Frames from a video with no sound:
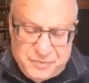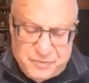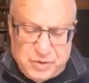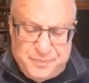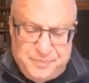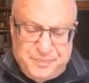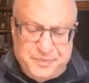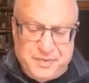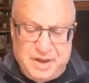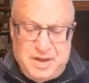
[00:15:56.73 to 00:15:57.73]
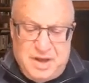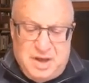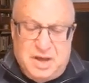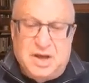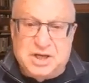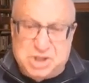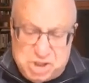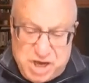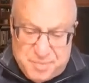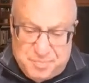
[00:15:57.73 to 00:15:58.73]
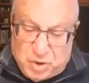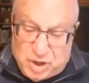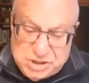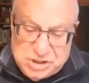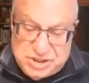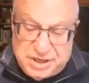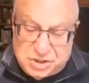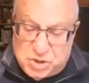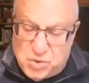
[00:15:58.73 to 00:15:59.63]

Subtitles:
wrote, "A Czech boss and 2